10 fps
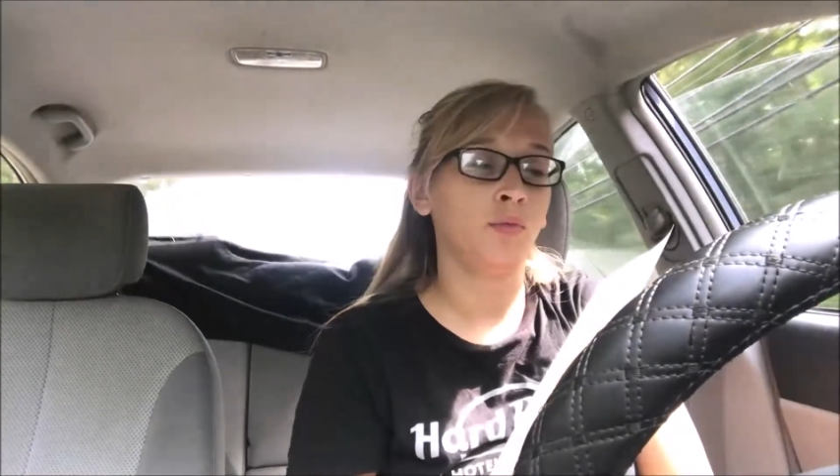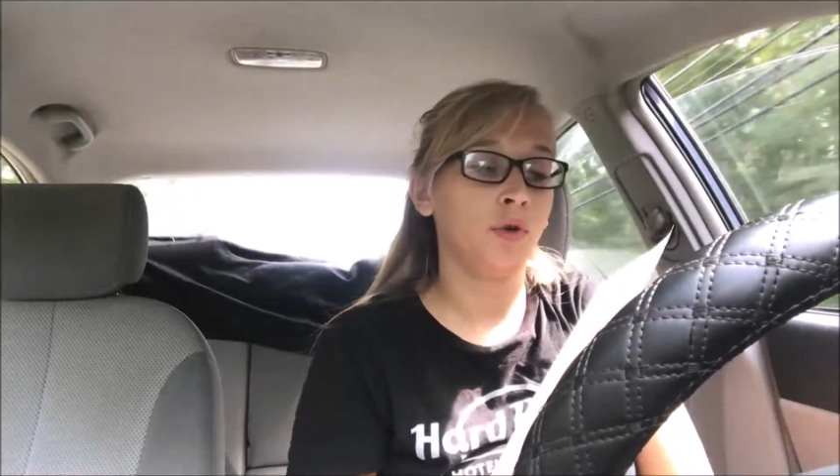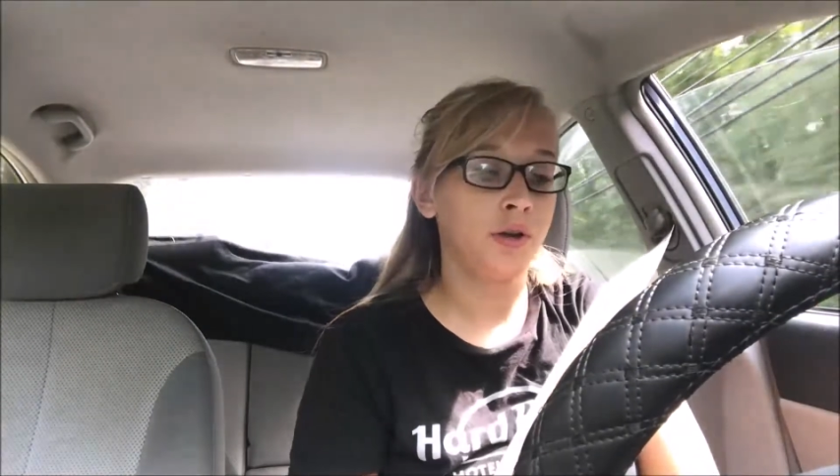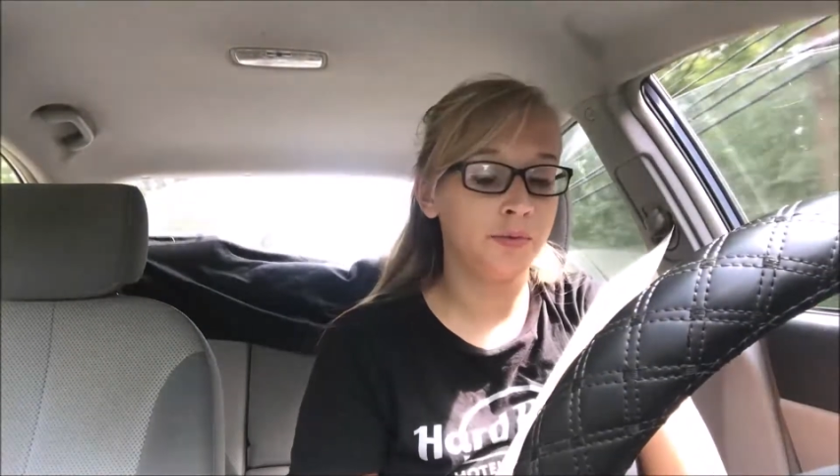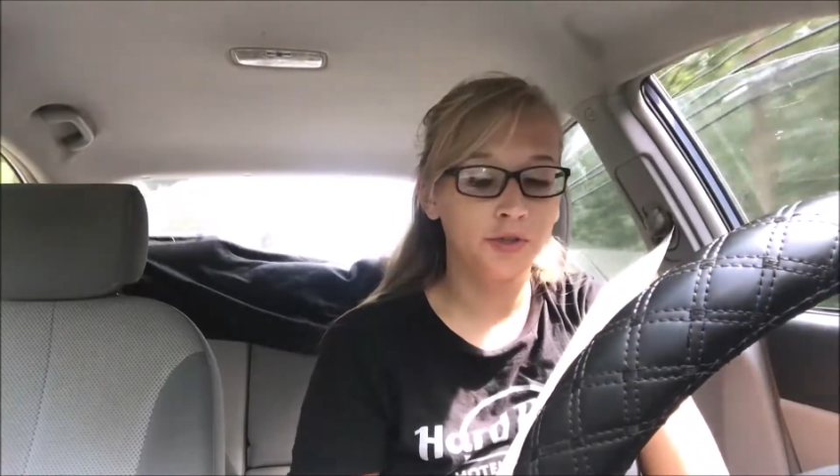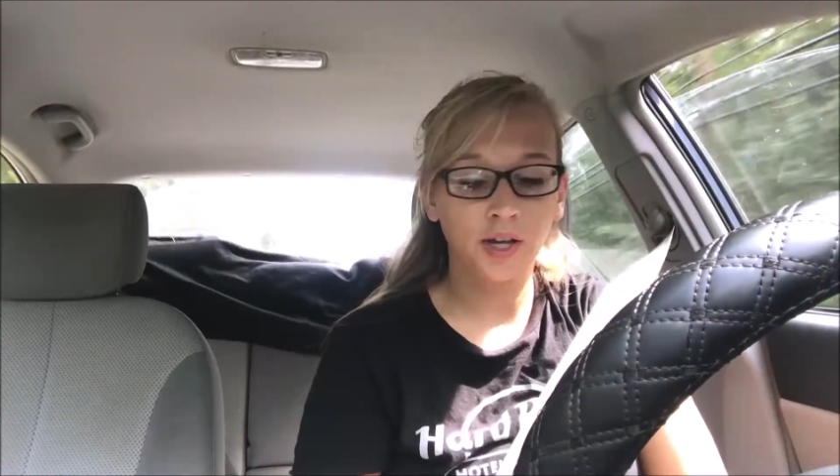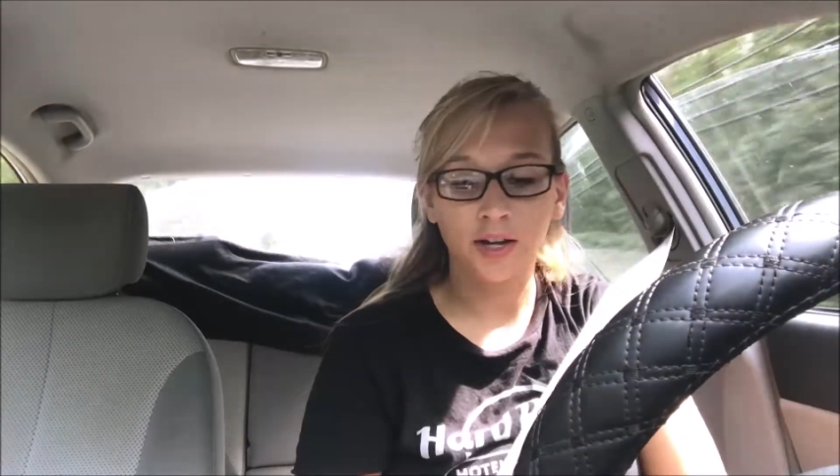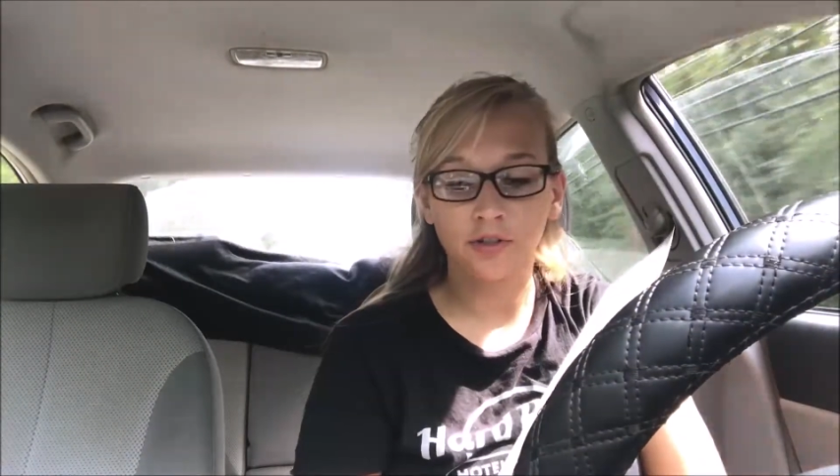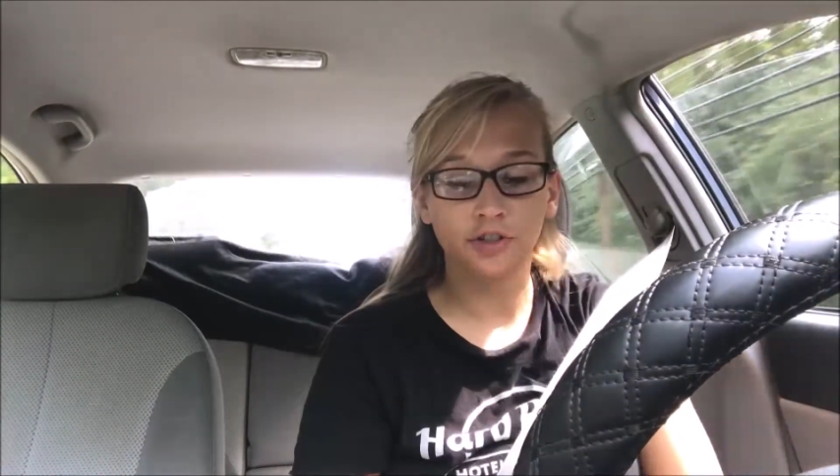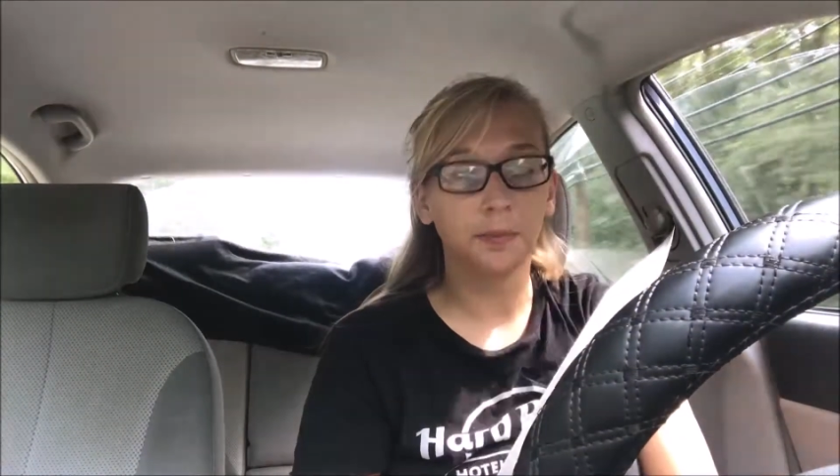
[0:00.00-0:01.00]
One was
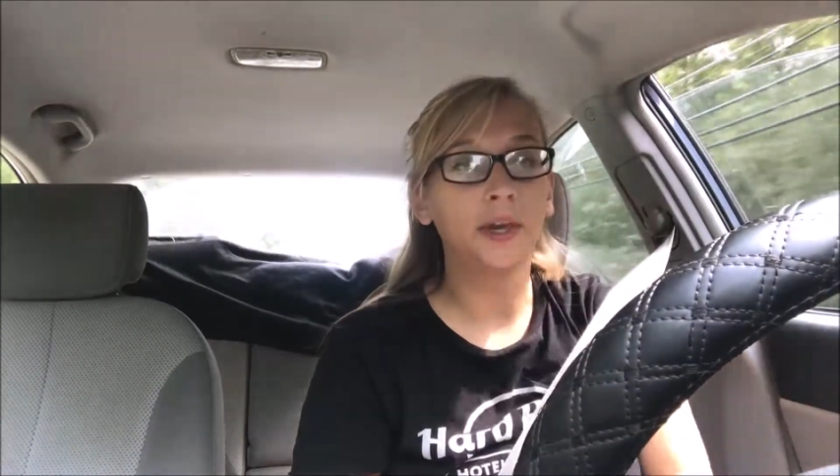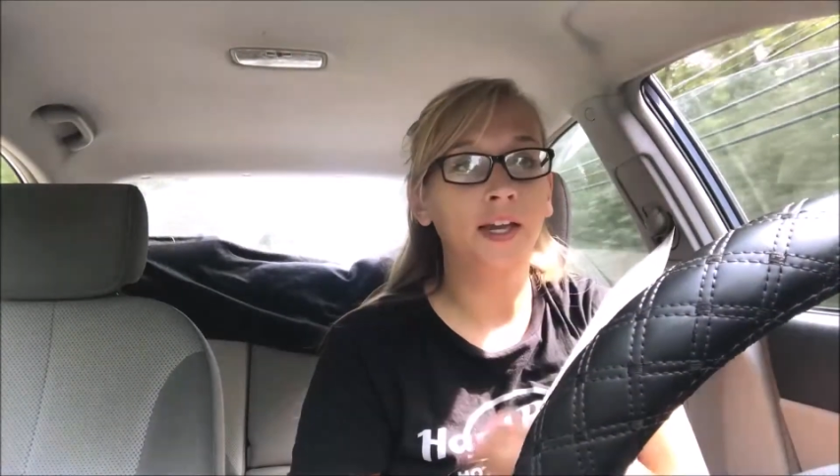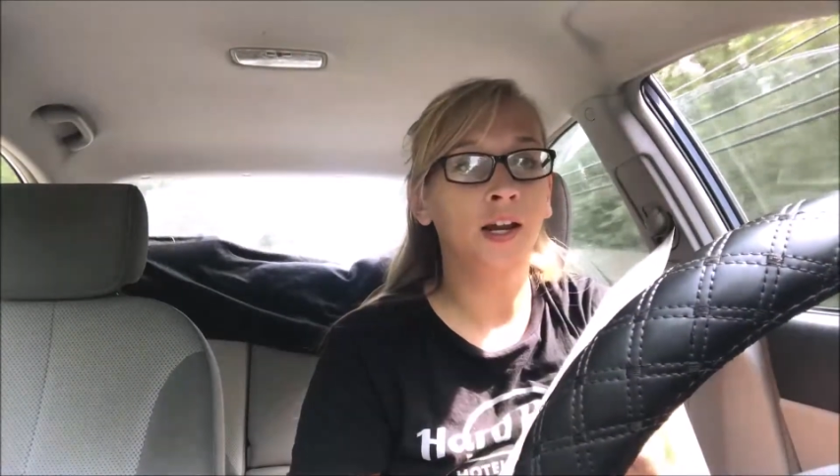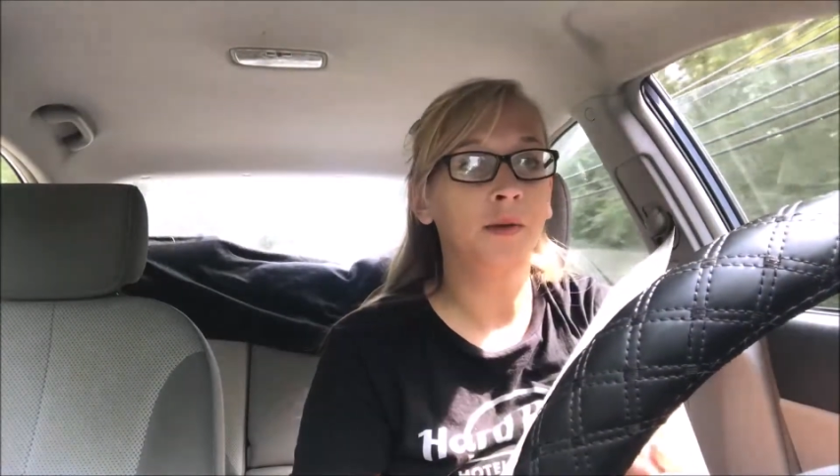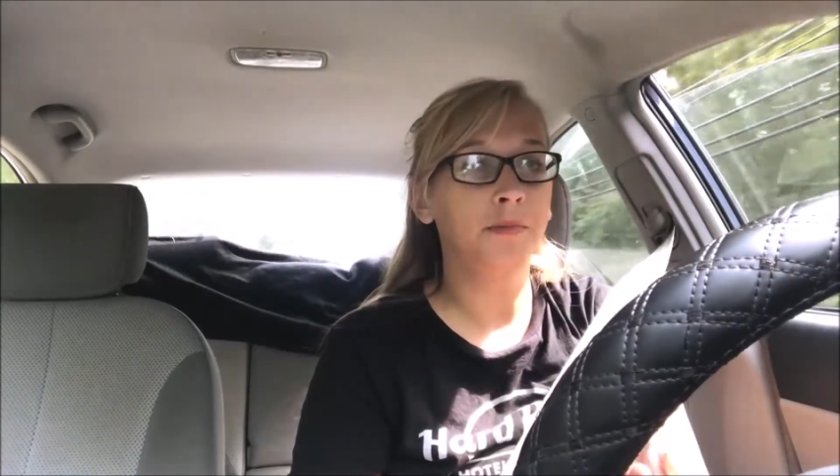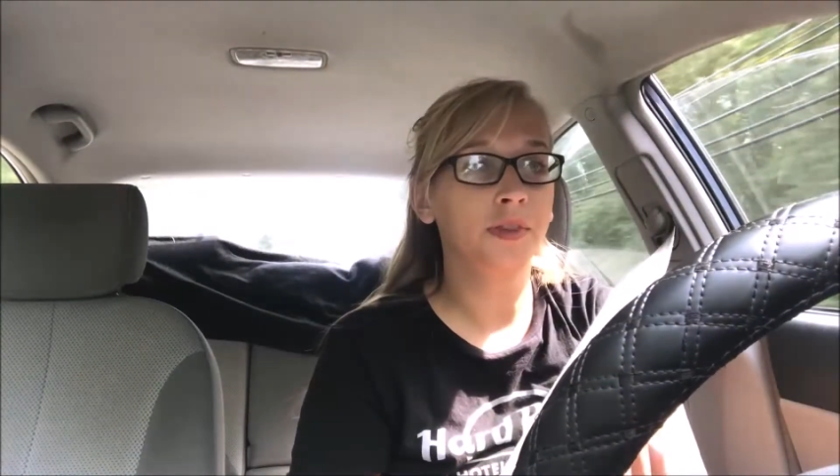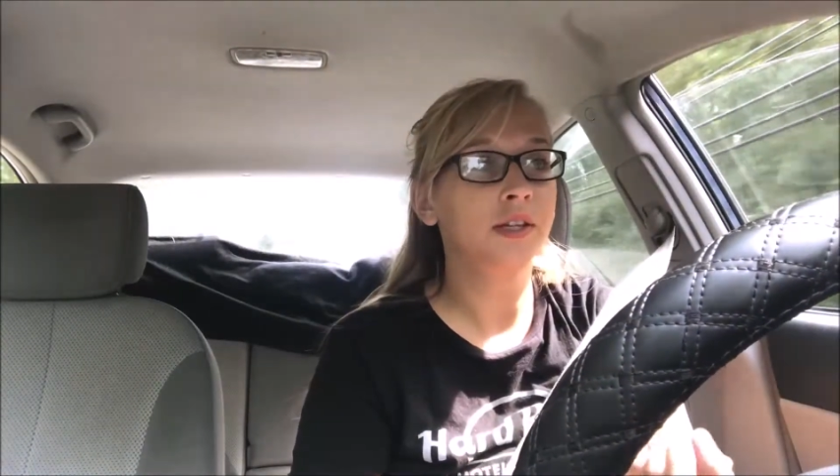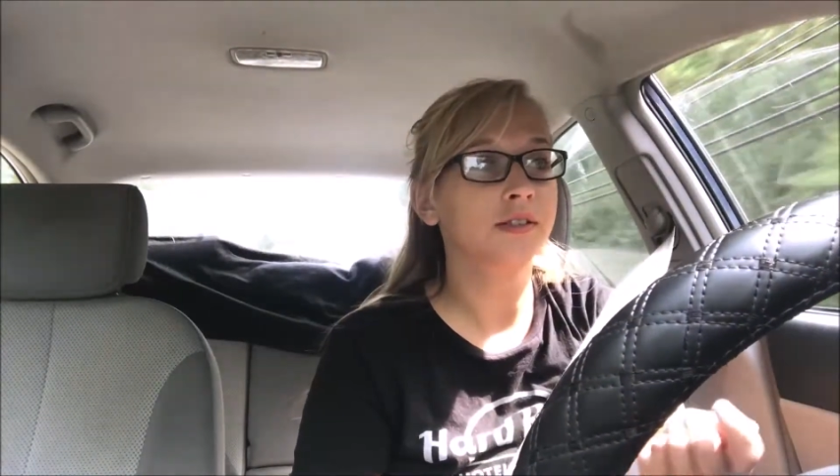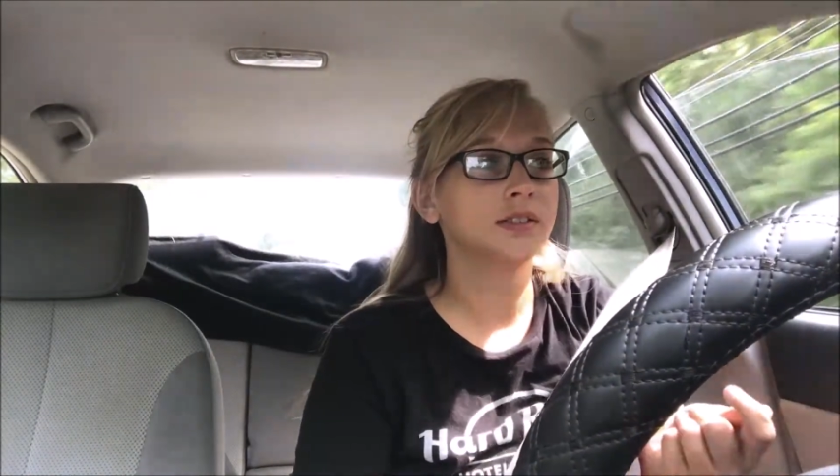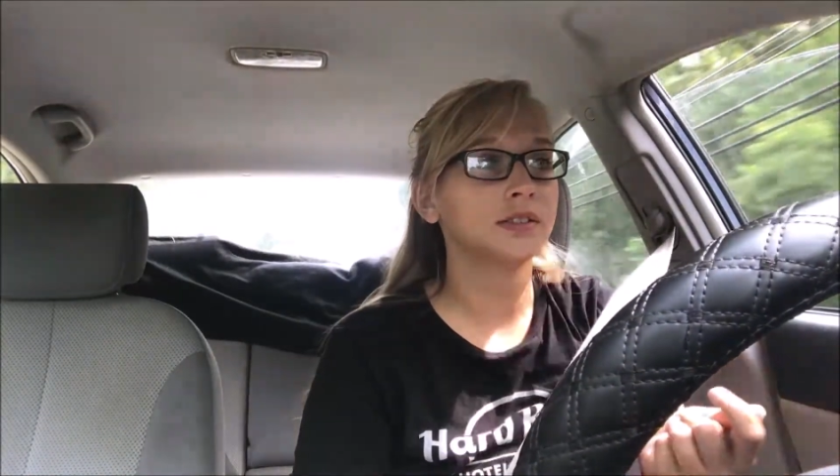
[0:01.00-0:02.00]
kind of just picking up
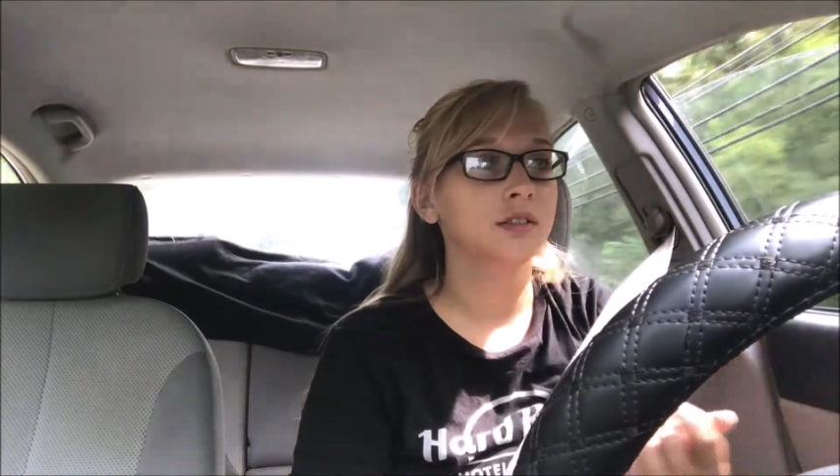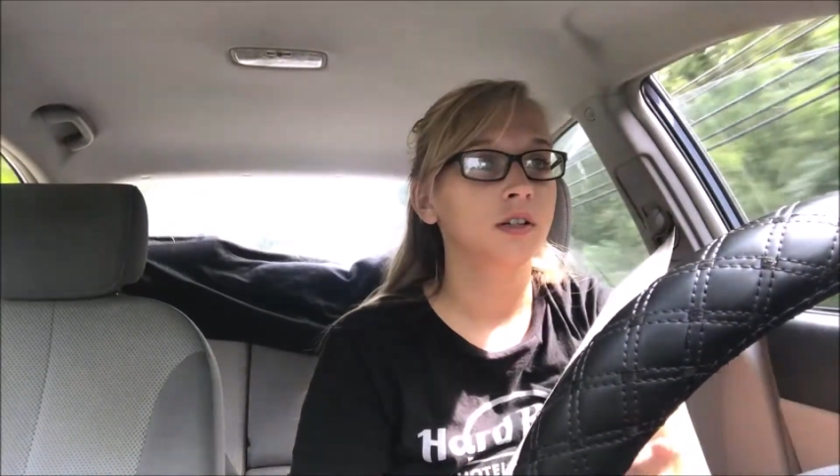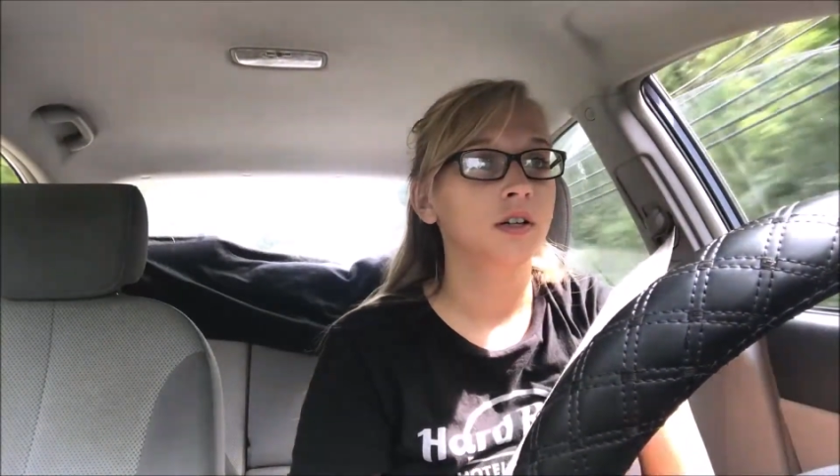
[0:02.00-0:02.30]
this,